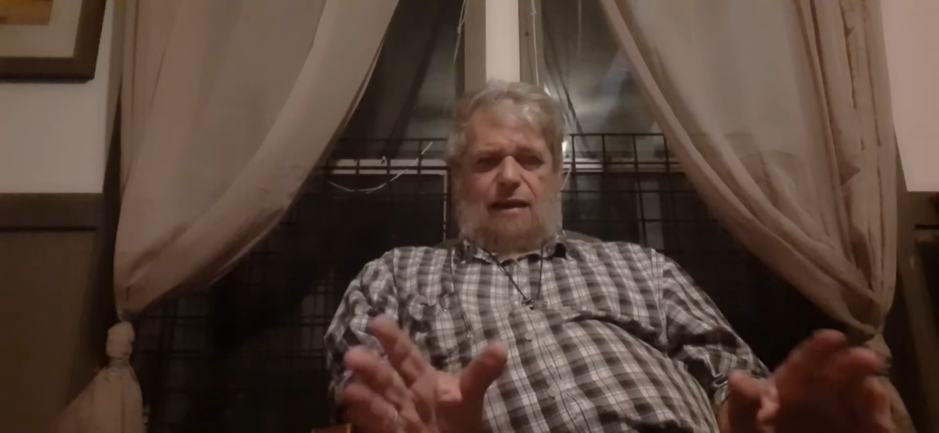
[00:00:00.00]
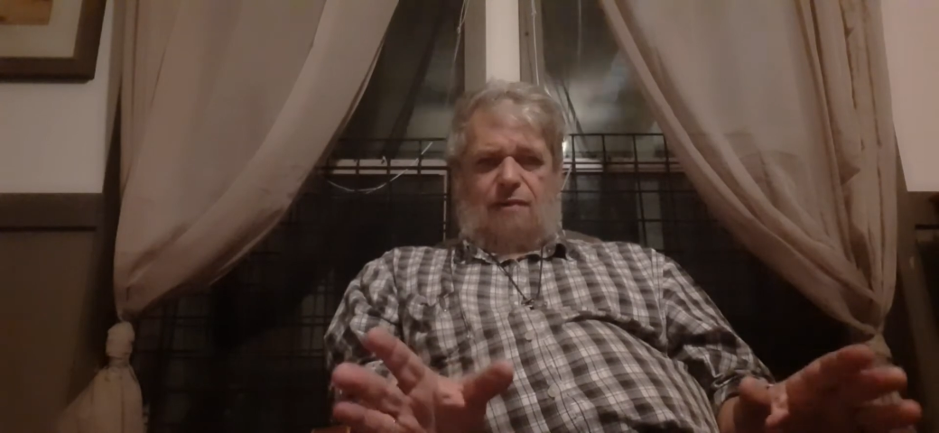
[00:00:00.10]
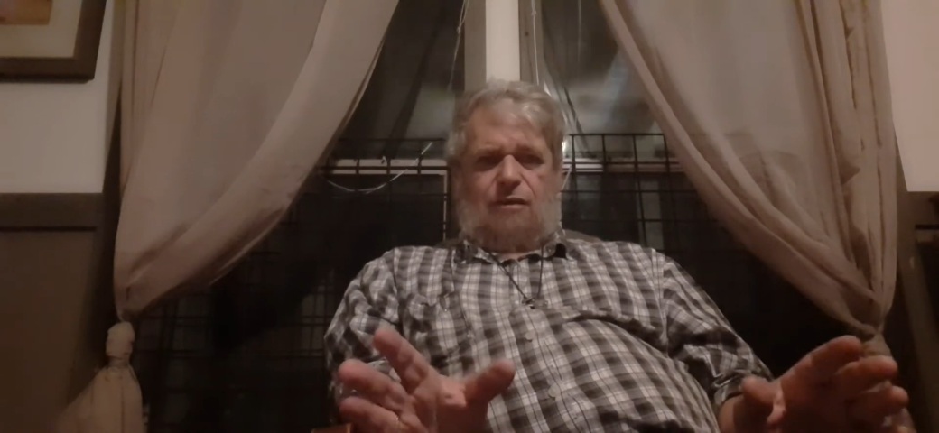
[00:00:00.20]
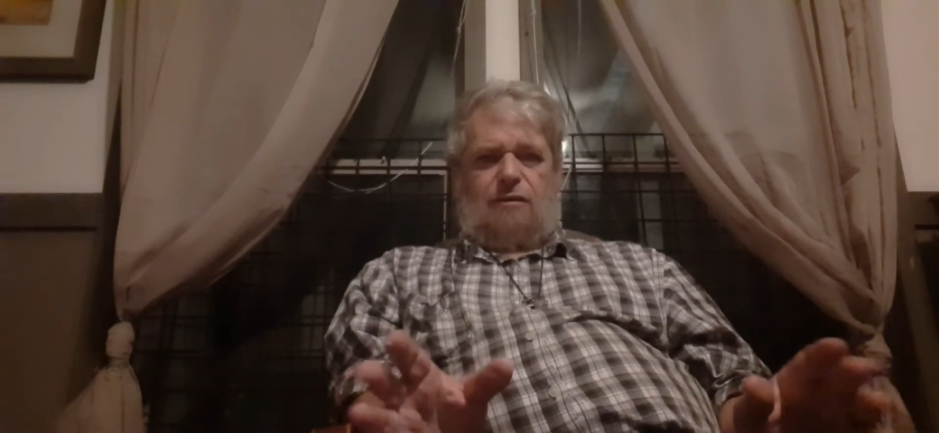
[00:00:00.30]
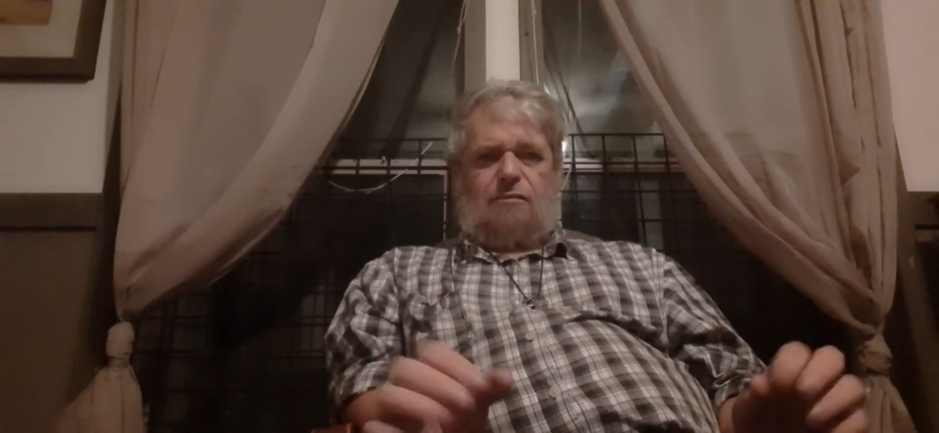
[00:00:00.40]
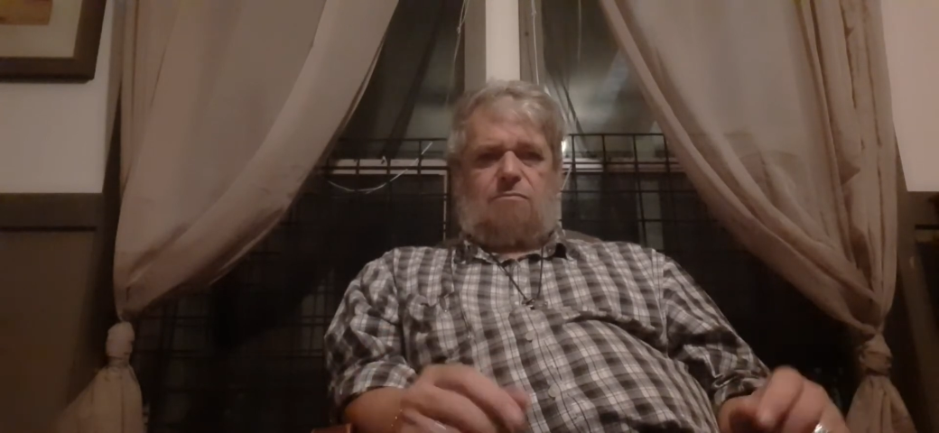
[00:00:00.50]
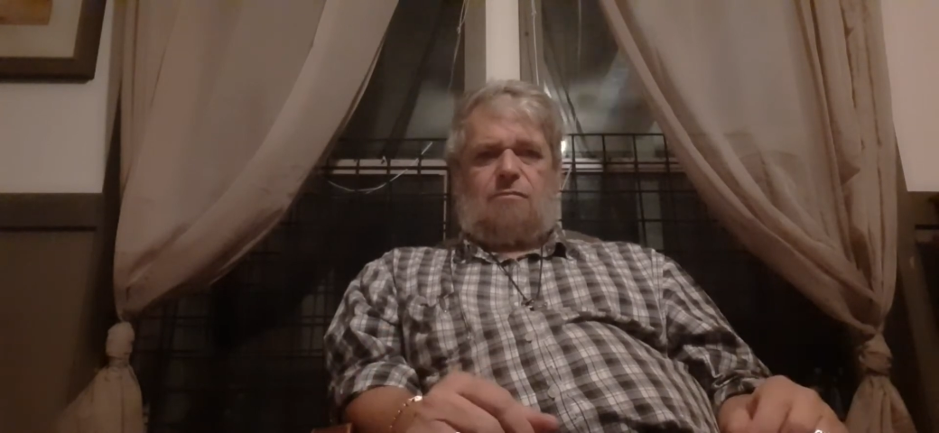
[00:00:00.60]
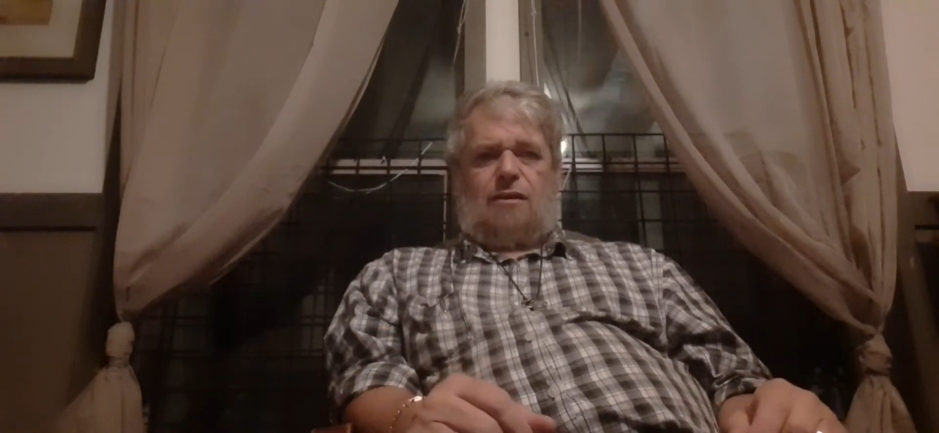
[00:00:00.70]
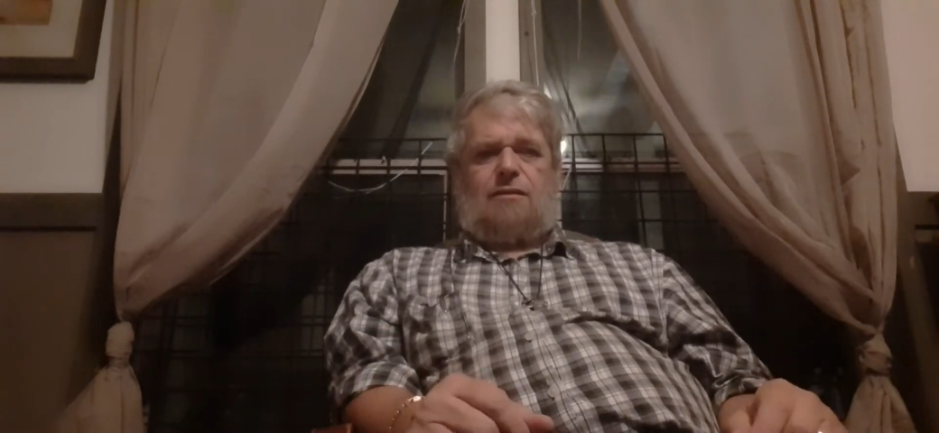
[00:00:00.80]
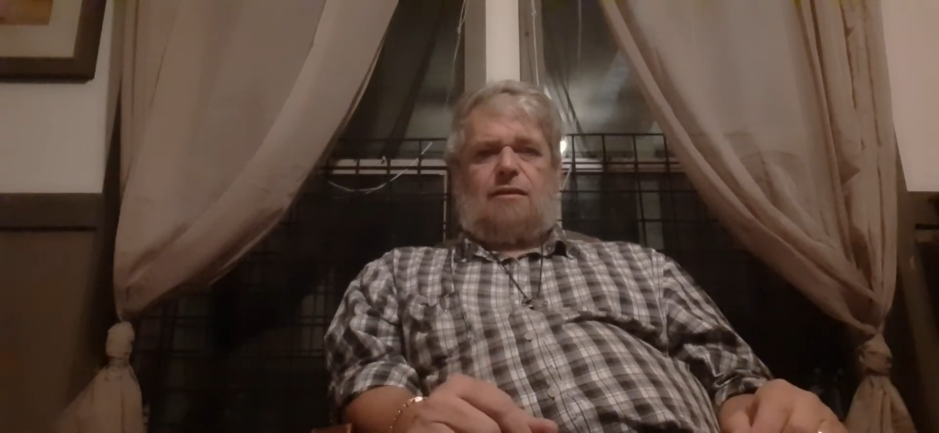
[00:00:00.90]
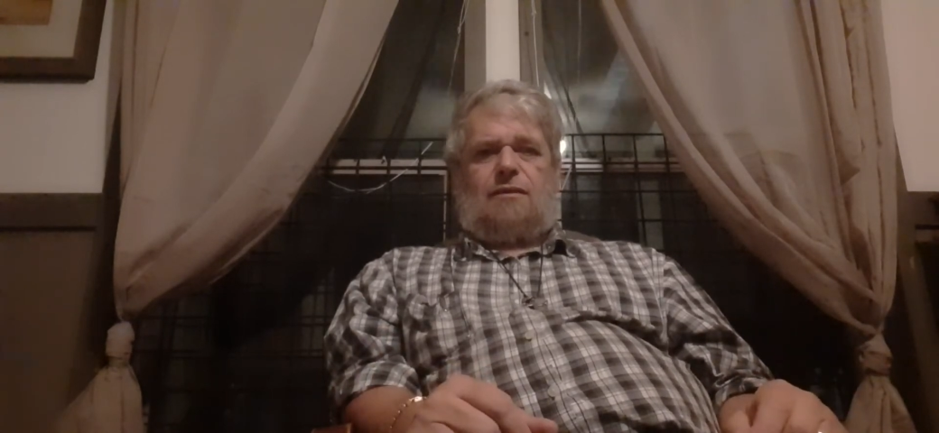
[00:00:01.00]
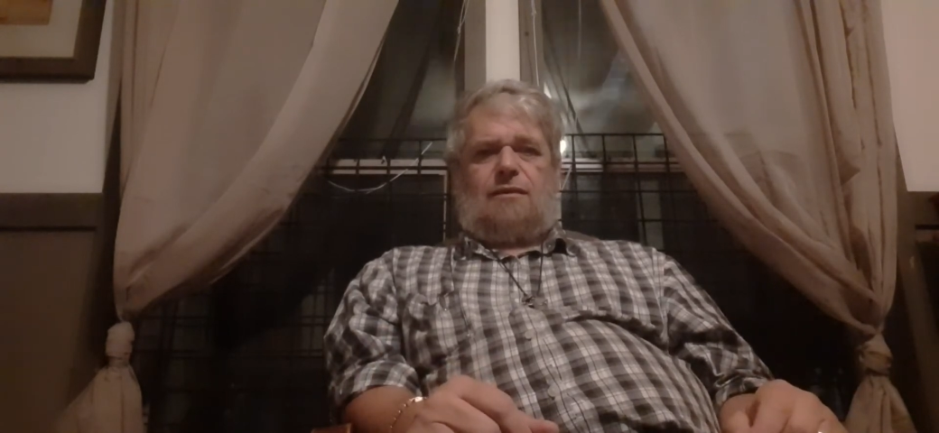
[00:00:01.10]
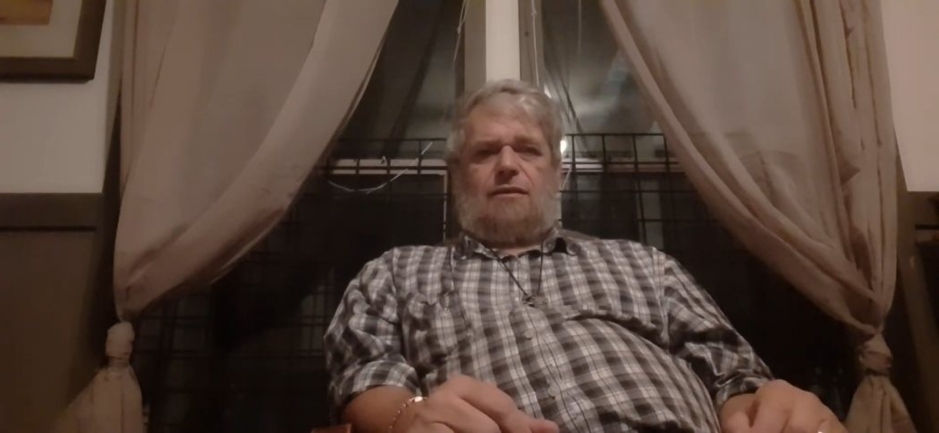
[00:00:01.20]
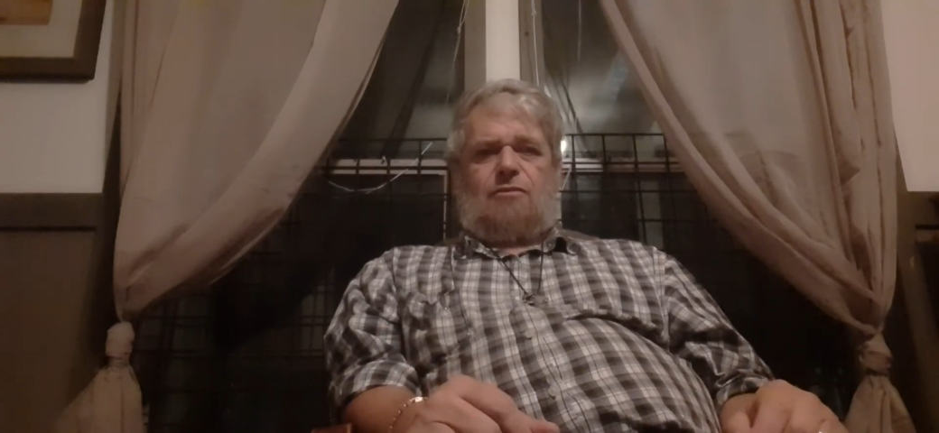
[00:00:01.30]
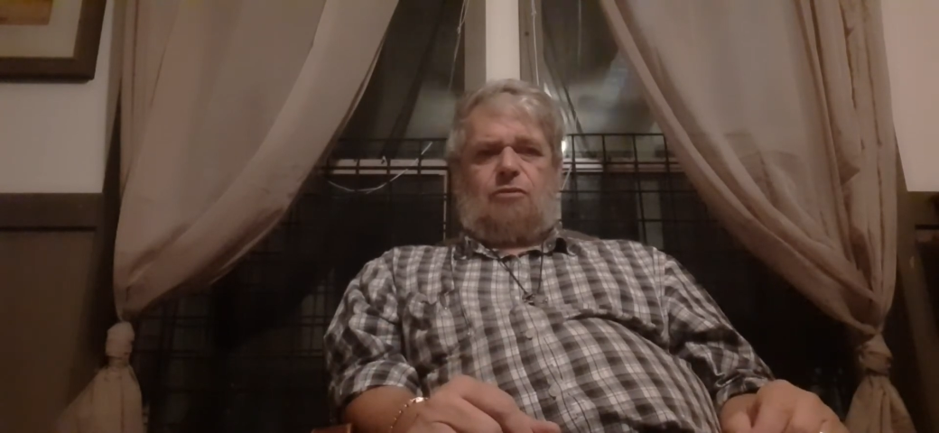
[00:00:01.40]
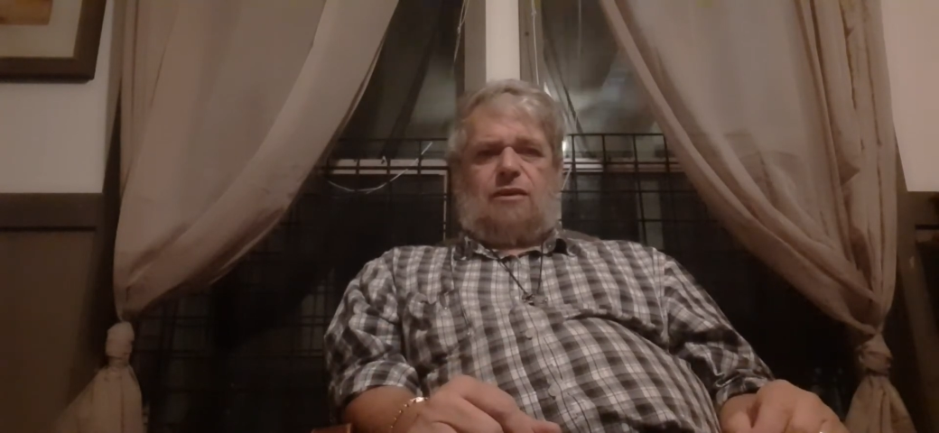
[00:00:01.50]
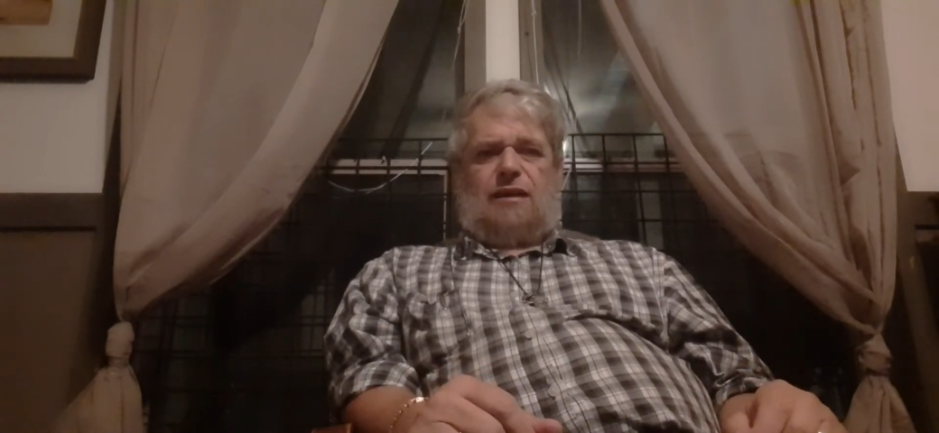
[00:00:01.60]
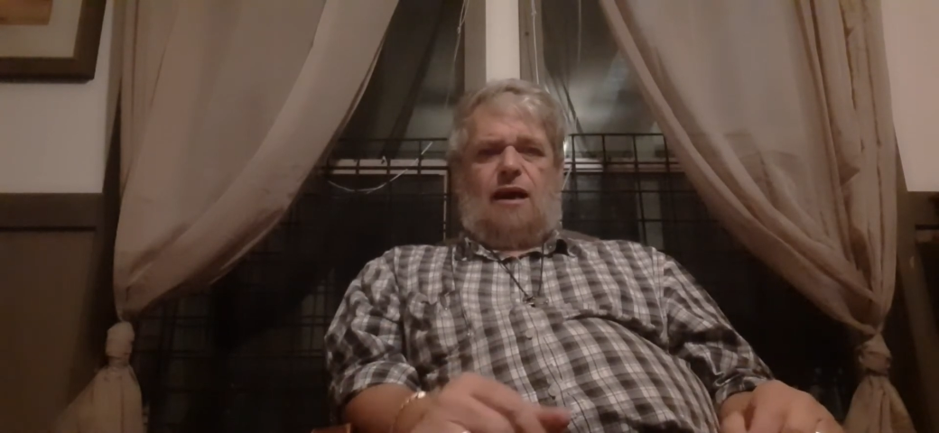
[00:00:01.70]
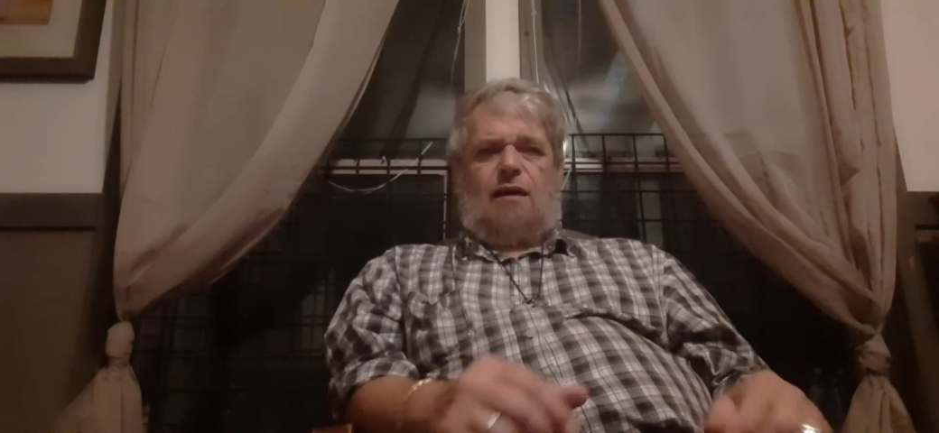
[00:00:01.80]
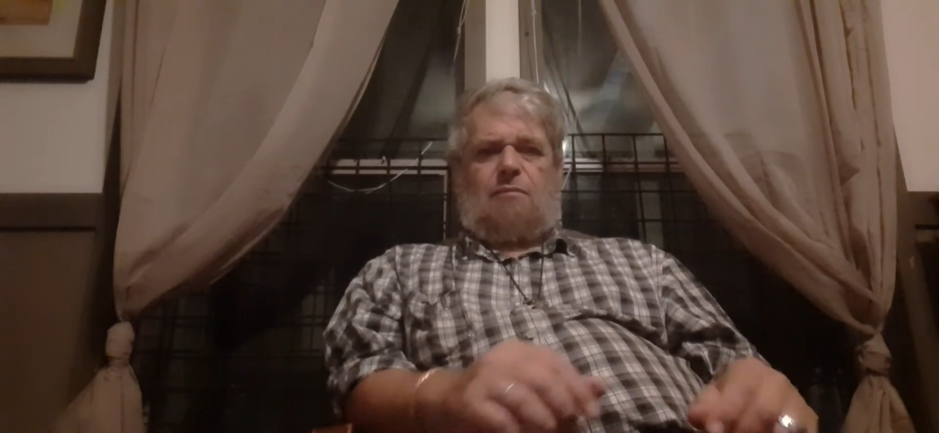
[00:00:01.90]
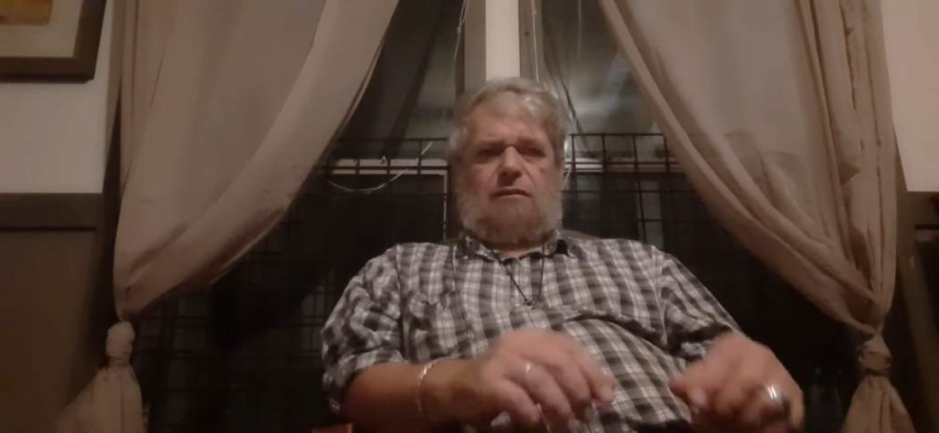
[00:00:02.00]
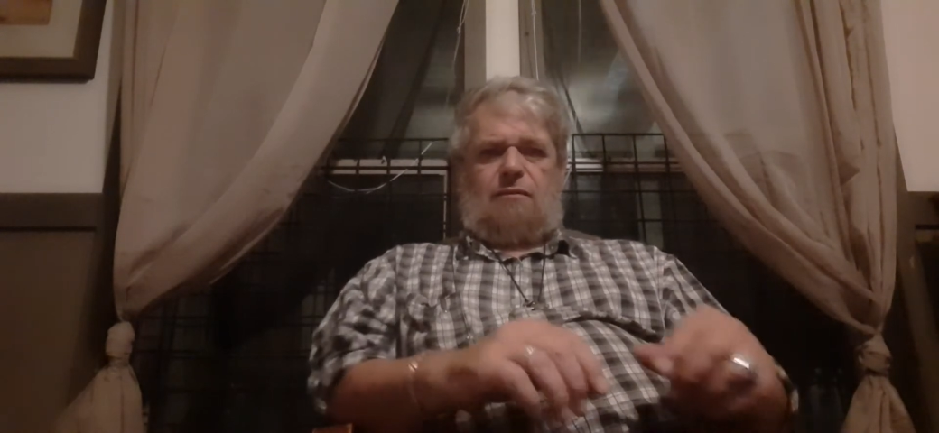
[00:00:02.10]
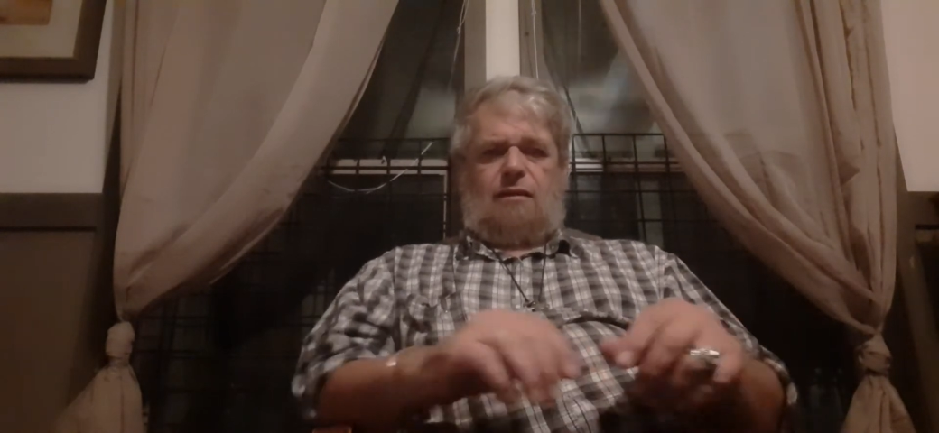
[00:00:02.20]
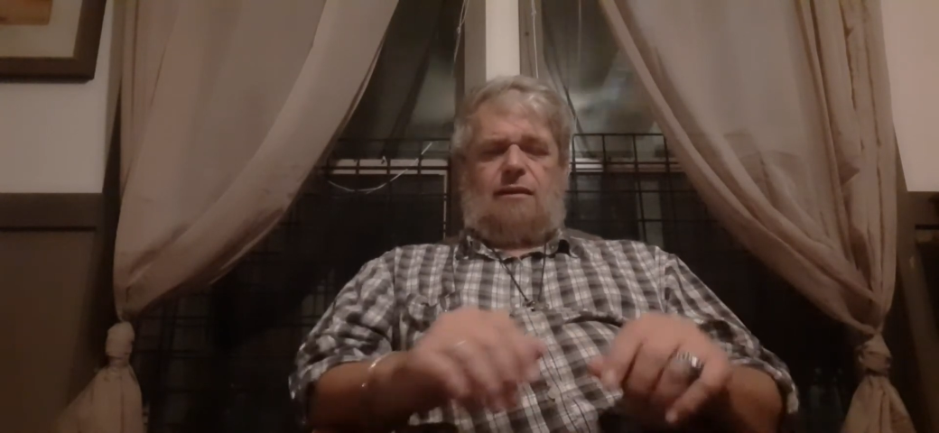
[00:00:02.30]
have a little free time.